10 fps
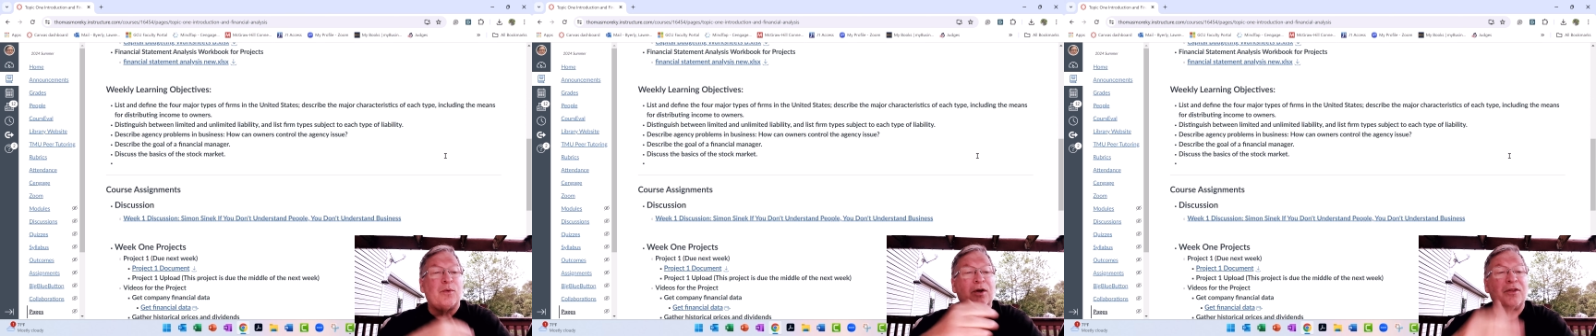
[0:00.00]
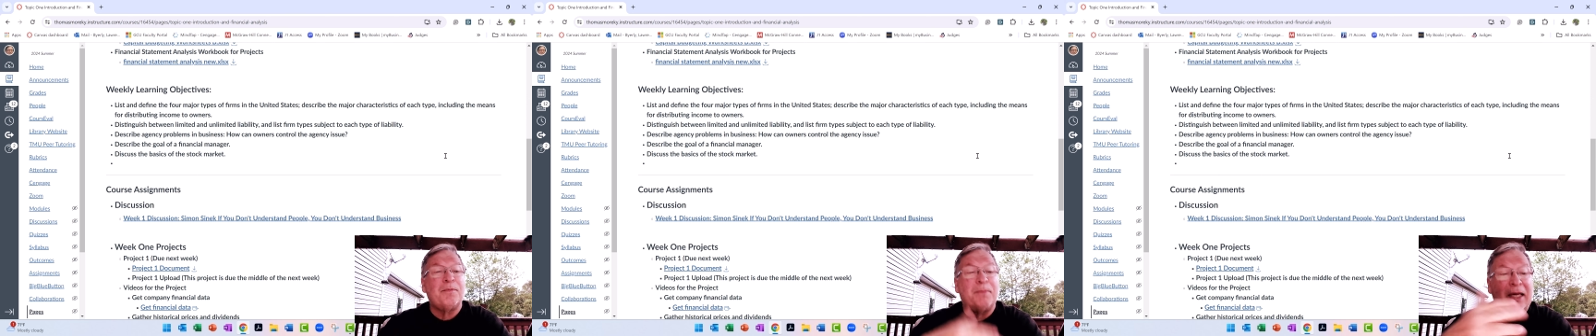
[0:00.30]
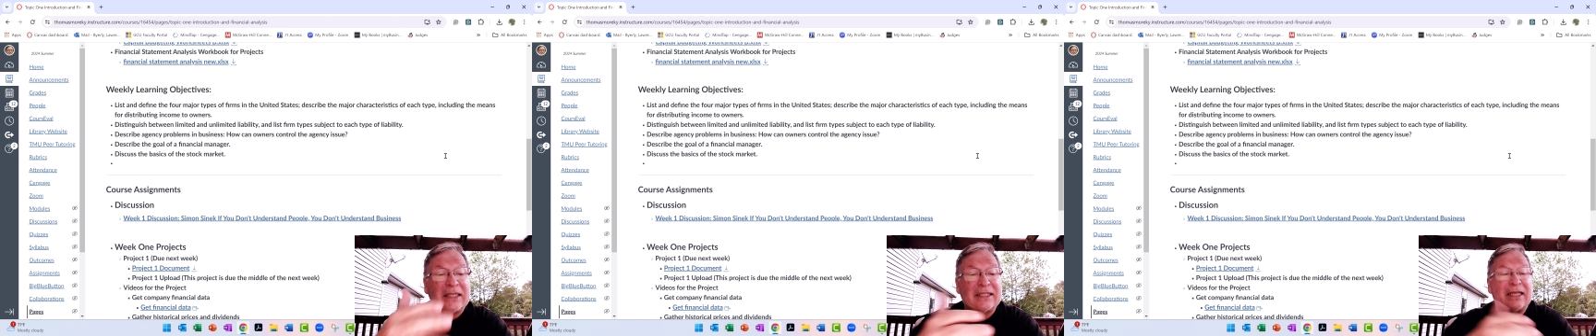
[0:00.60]
What are the
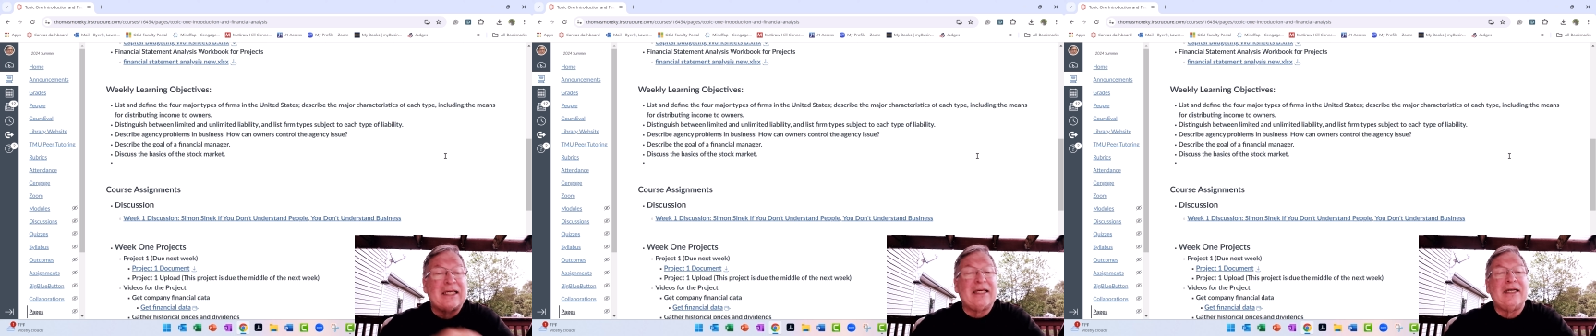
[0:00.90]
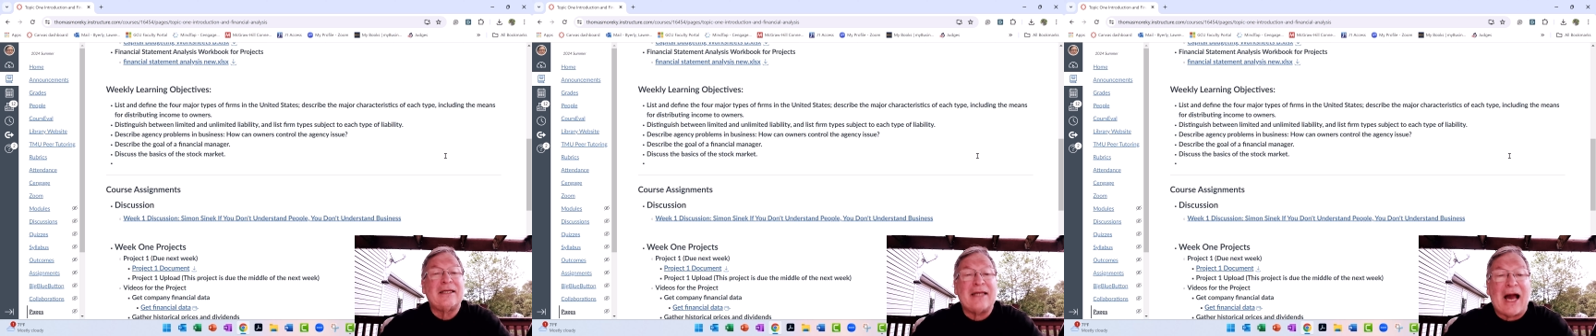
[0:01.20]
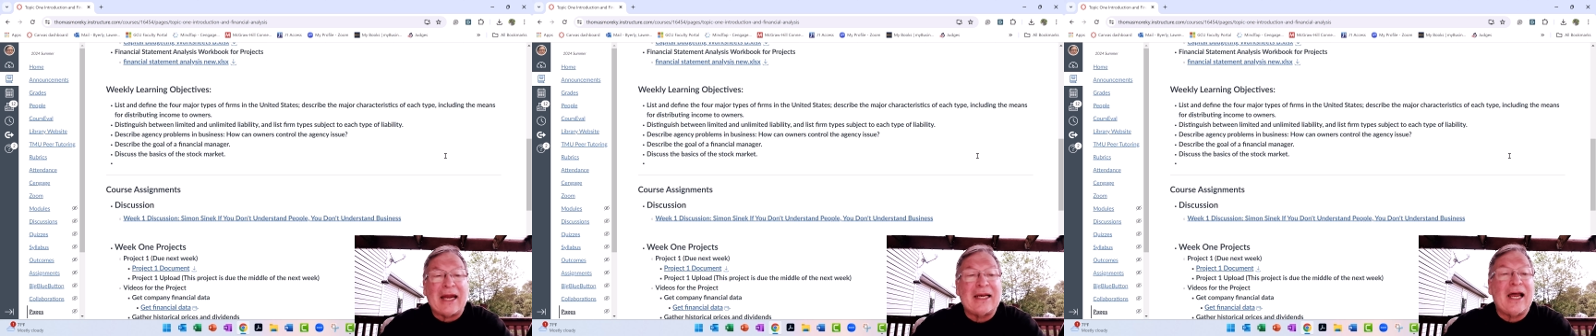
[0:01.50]
basic
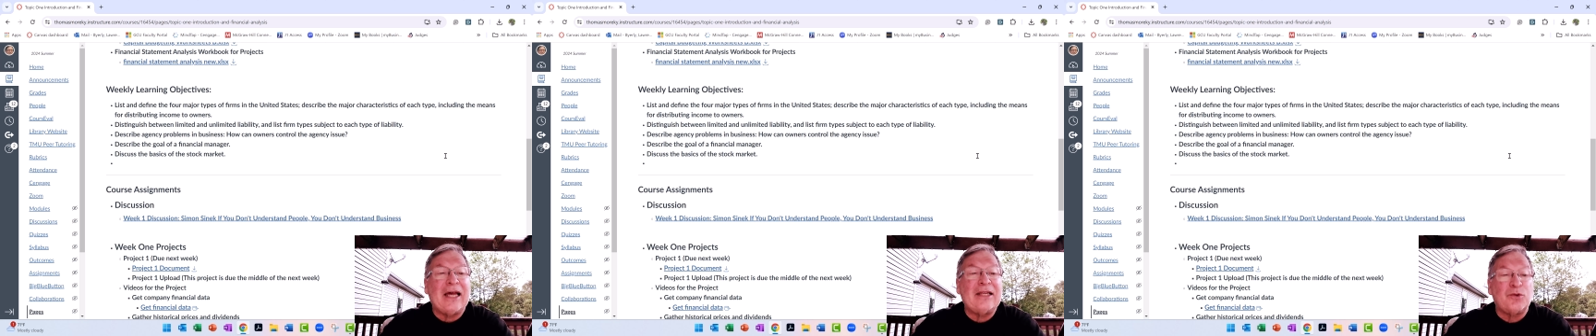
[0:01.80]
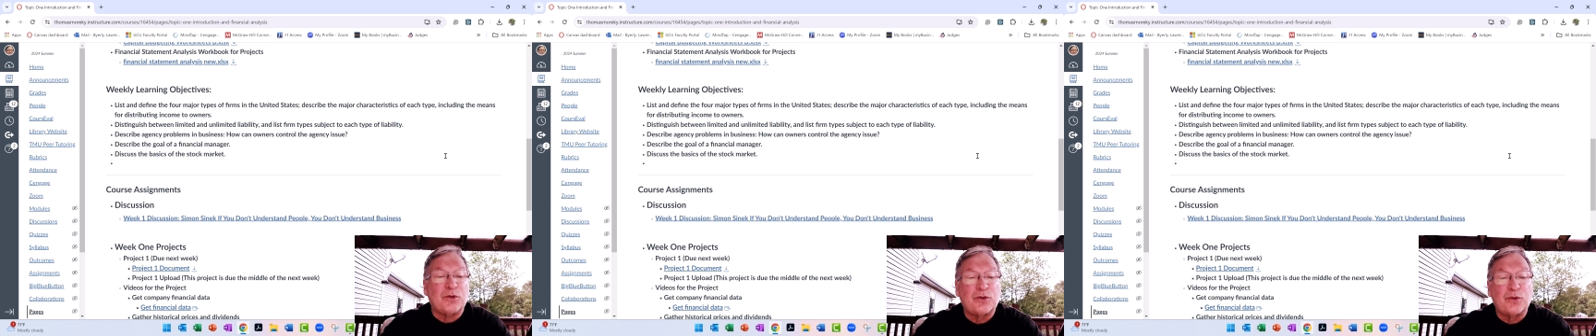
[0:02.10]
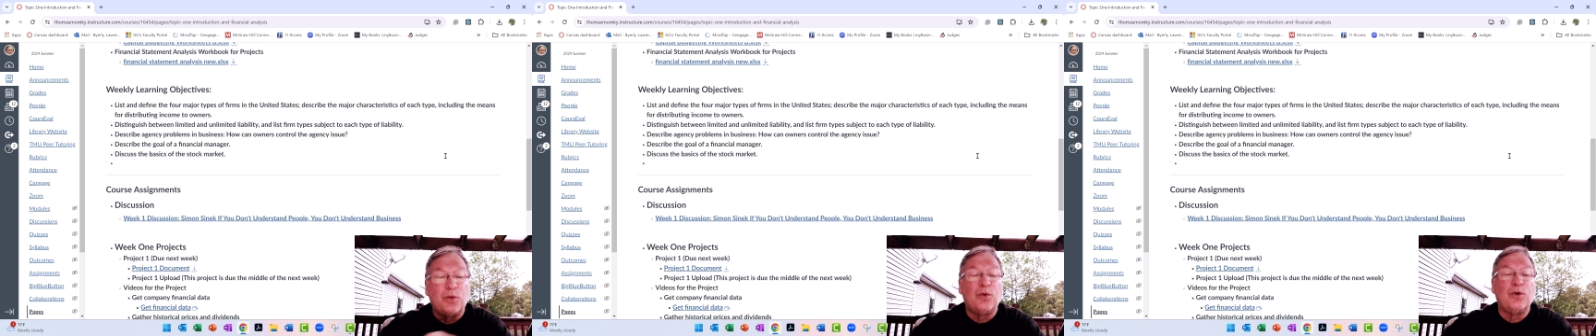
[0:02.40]
guidelines or
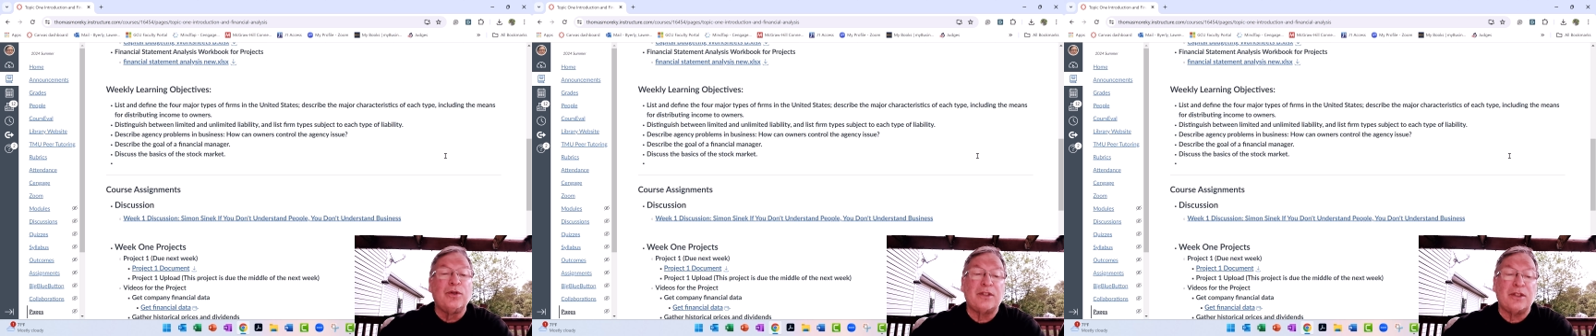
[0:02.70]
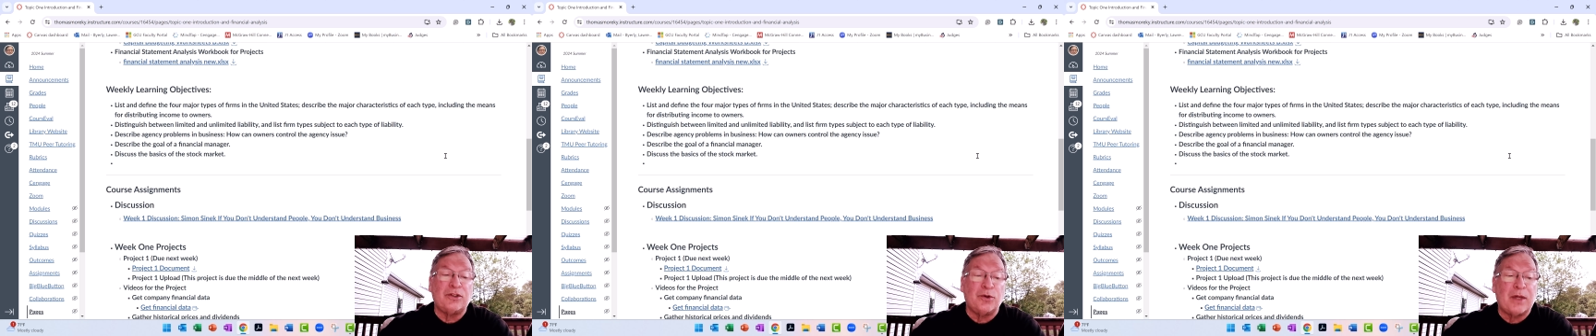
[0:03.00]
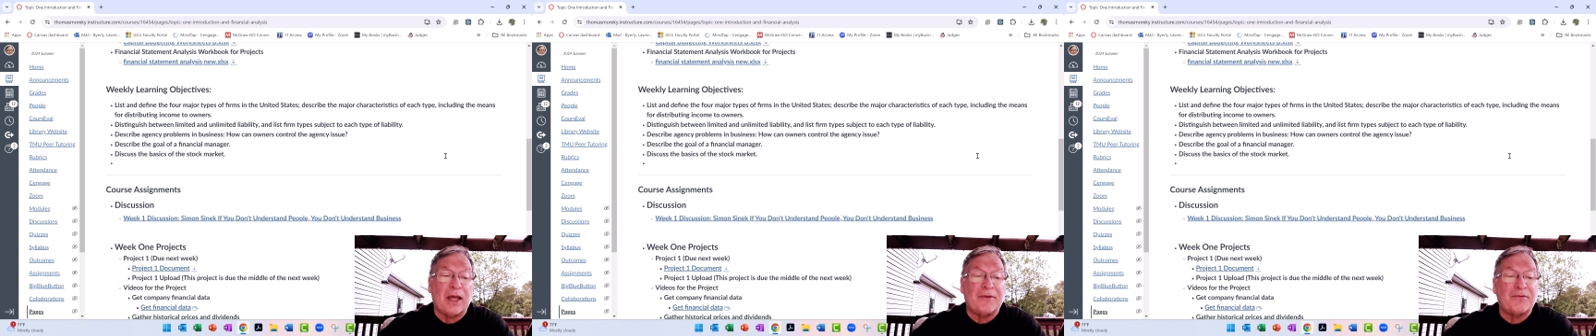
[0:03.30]
tools that you'll
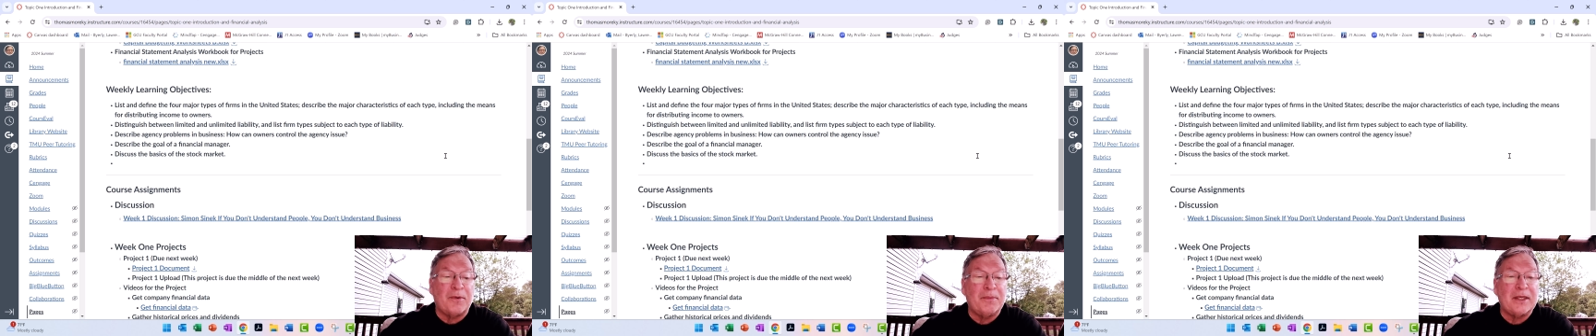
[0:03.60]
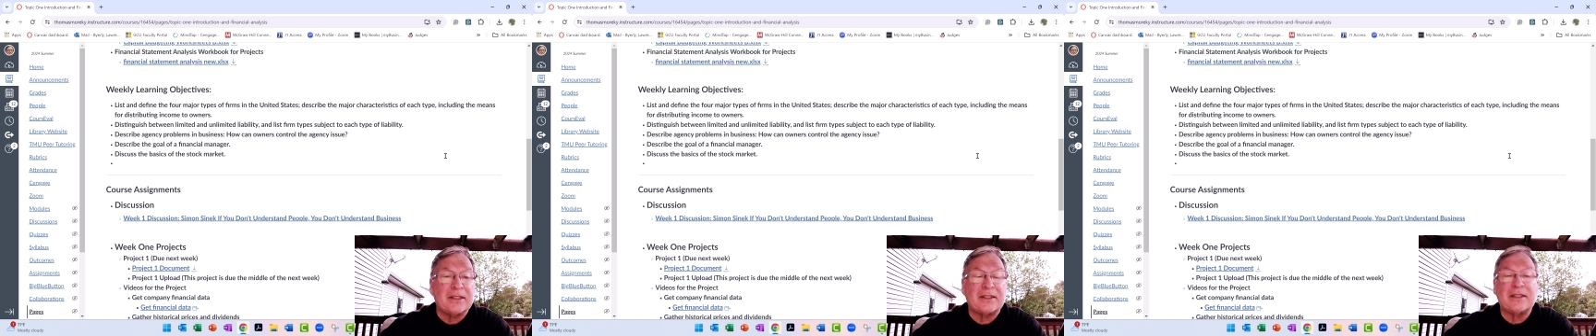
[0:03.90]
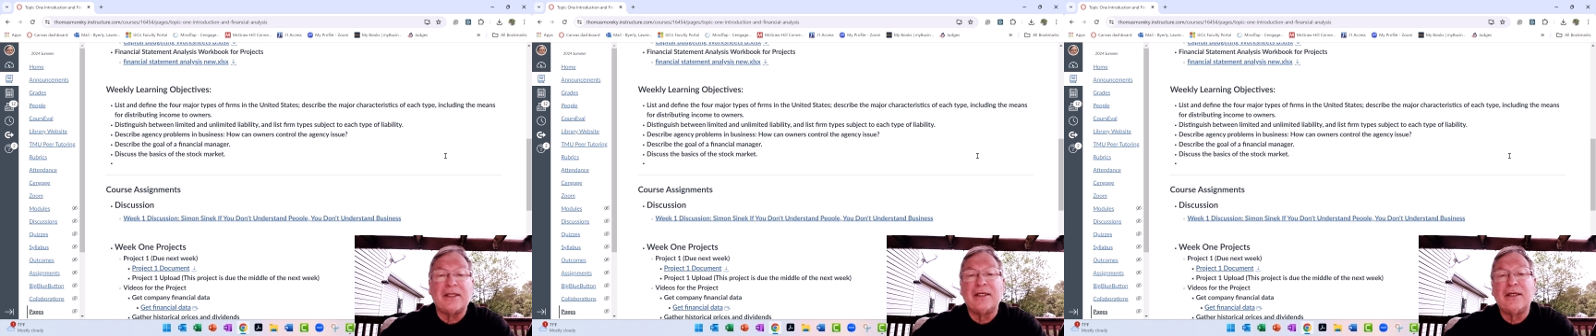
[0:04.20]
get from this
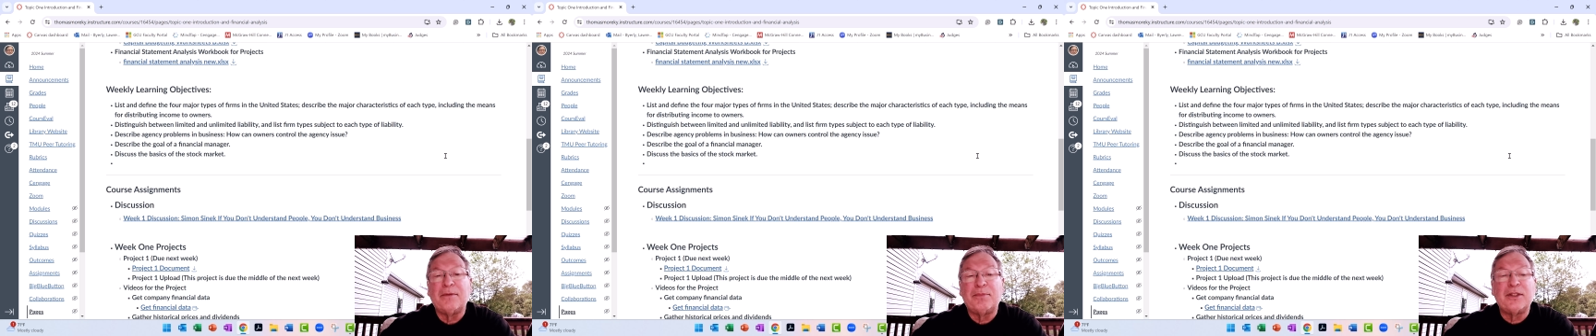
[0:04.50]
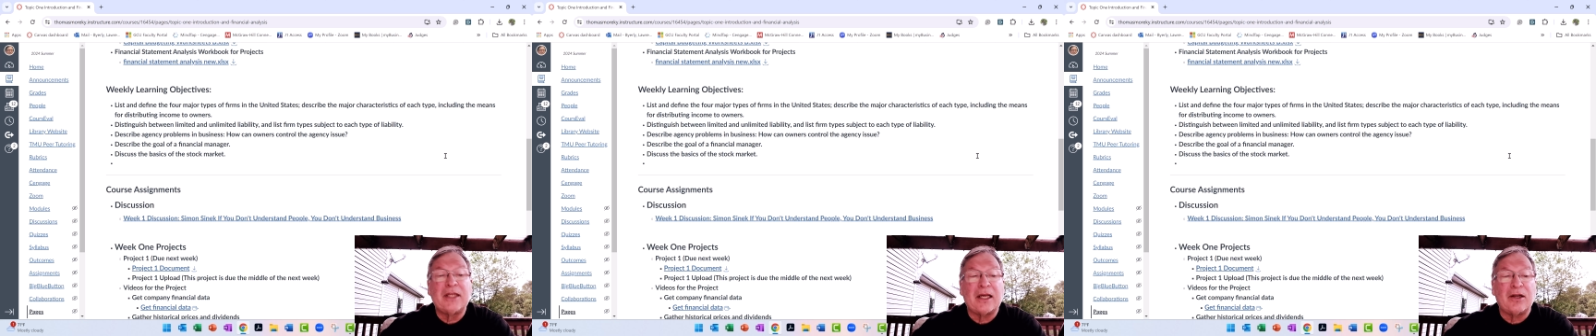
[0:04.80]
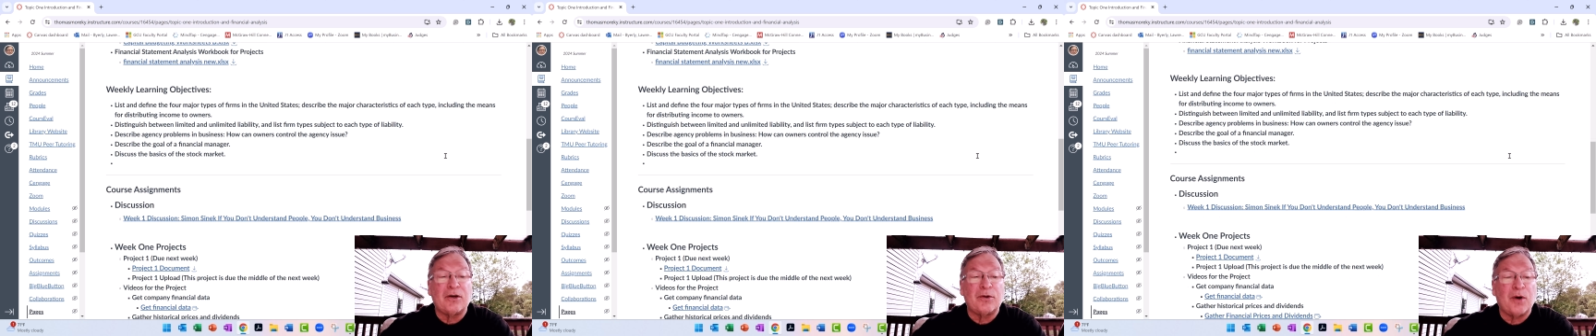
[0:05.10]
particular